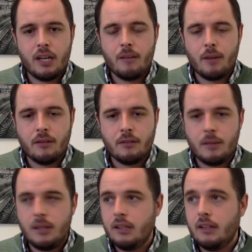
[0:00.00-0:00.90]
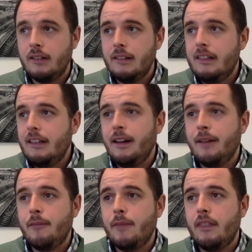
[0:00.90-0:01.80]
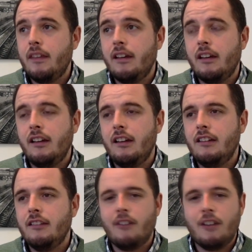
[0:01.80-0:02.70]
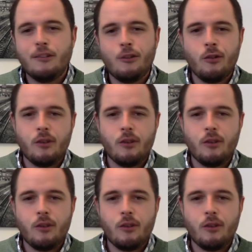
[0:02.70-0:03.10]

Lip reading: Am I speaking in the right tone?